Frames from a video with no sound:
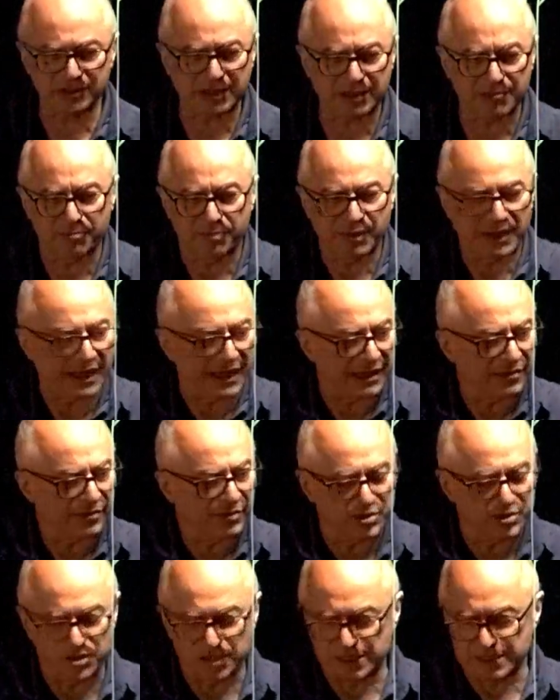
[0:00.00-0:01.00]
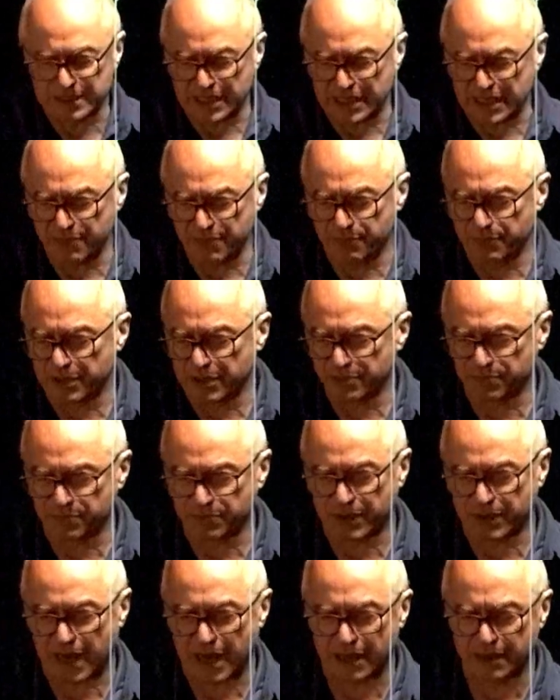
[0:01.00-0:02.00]
plane, which is EP
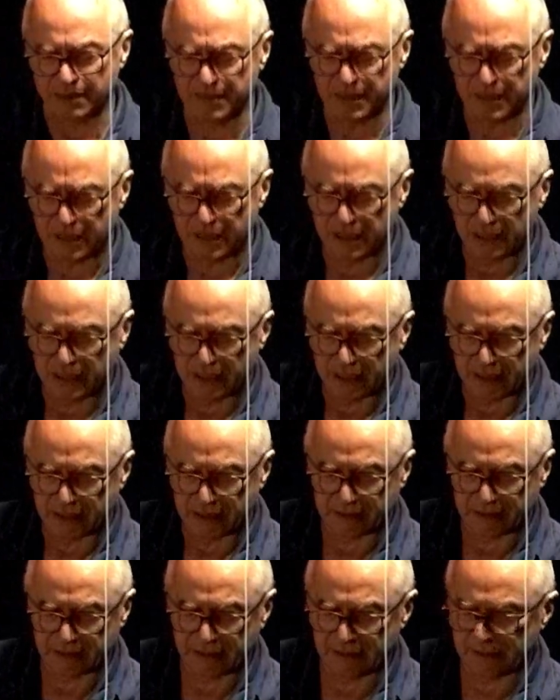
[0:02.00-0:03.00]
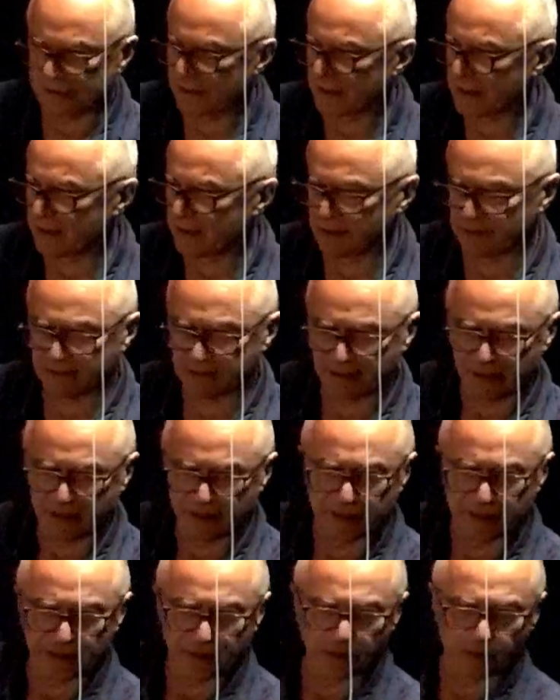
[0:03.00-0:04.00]
prime, this is
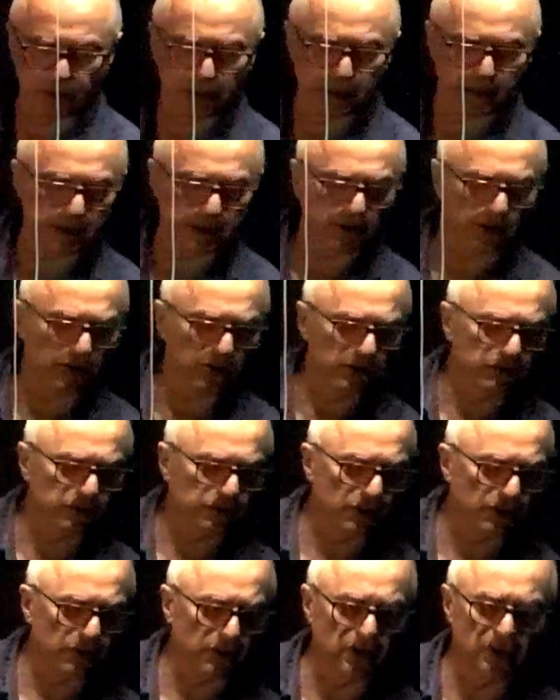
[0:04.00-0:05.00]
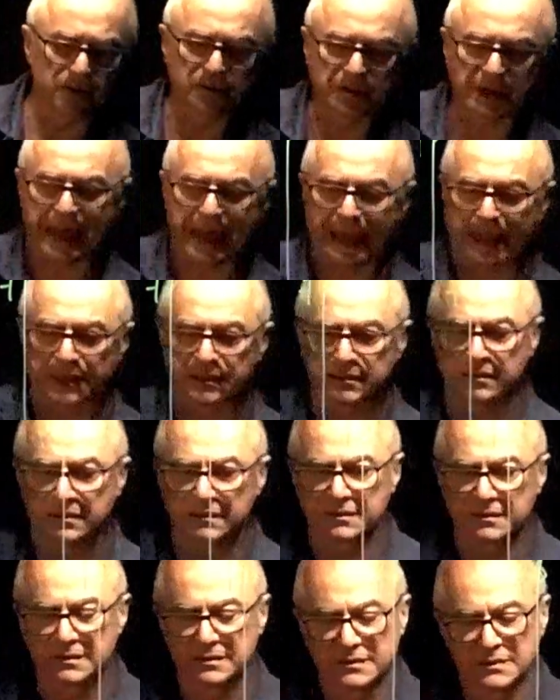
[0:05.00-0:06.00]
where all soils end.
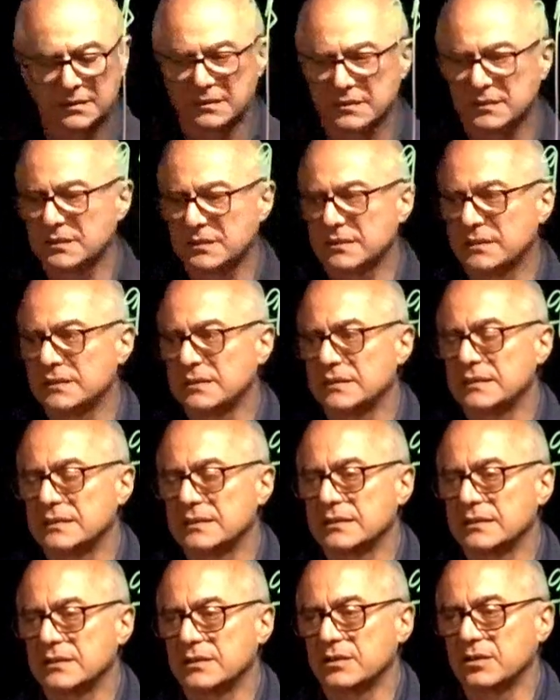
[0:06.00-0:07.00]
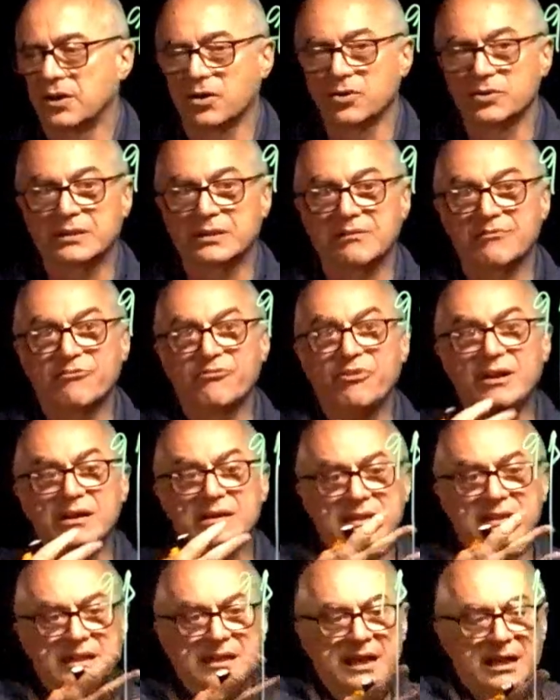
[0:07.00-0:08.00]
On the
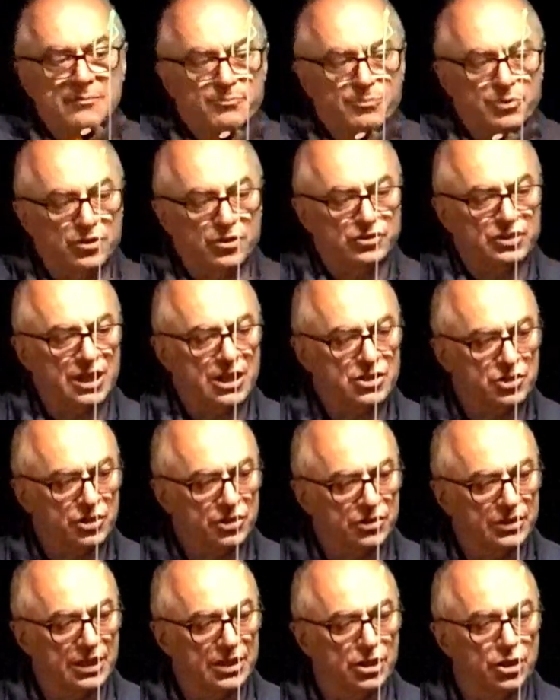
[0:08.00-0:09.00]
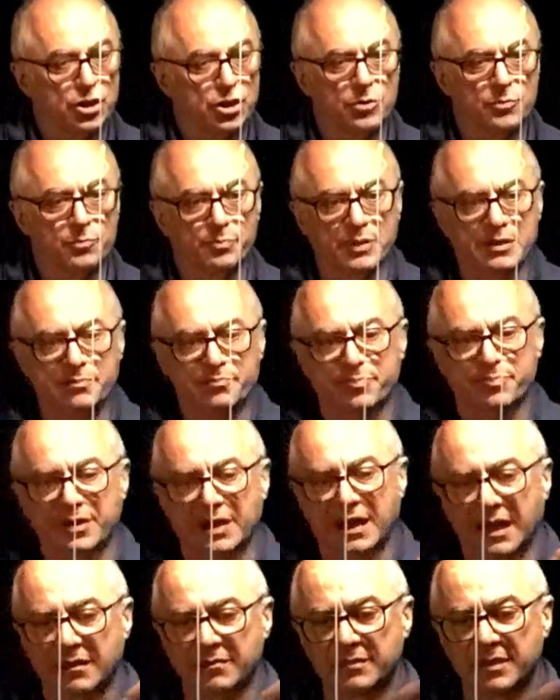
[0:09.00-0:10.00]
vertical projection, the QP
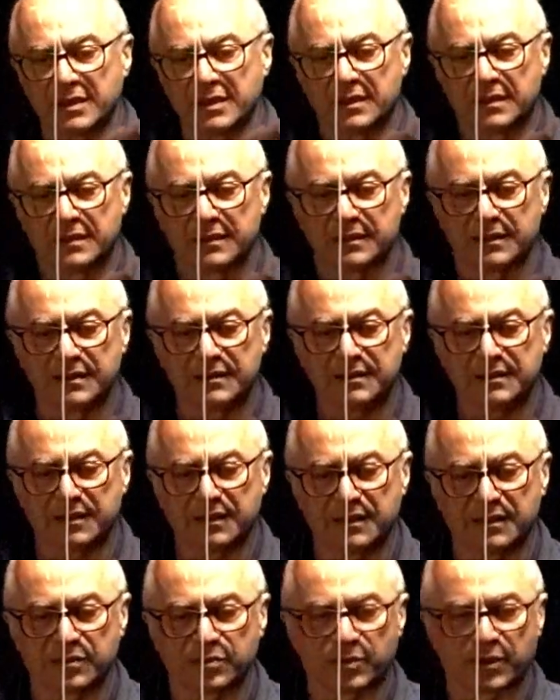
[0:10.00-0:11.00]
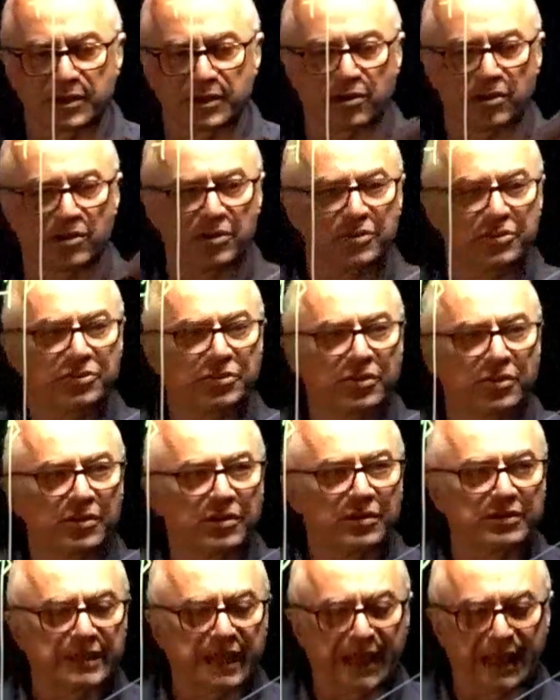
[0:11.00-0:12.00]
prime, this is where all
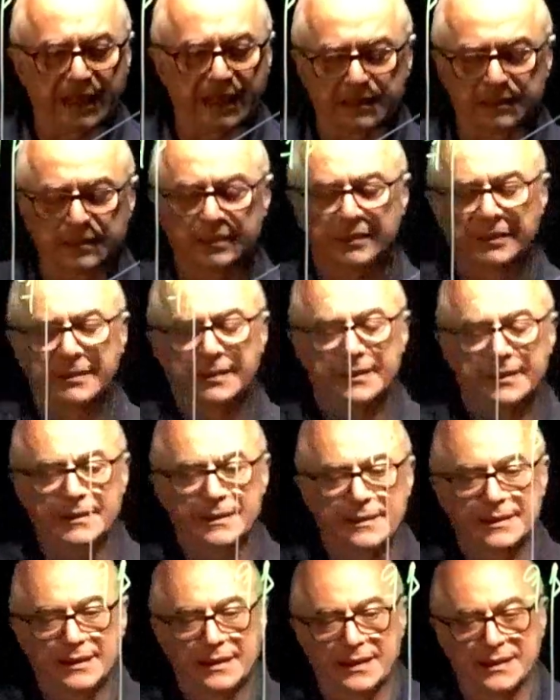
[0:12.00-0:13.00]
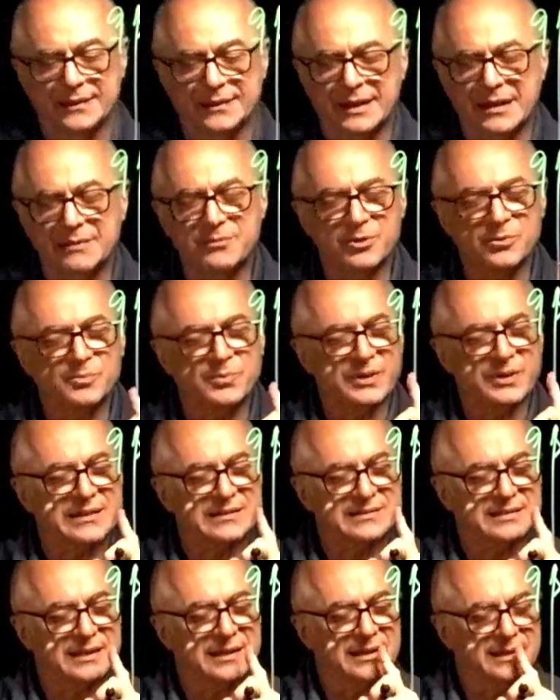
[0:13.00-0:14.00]
soils end. And now what we are
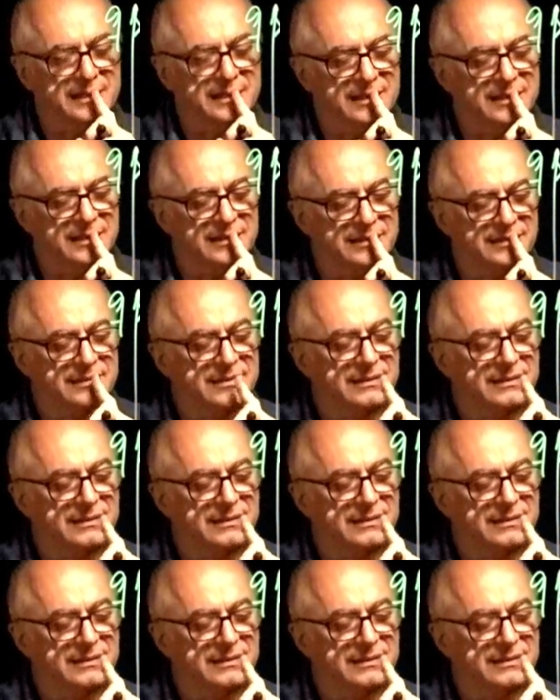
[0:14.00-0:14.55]
saying is,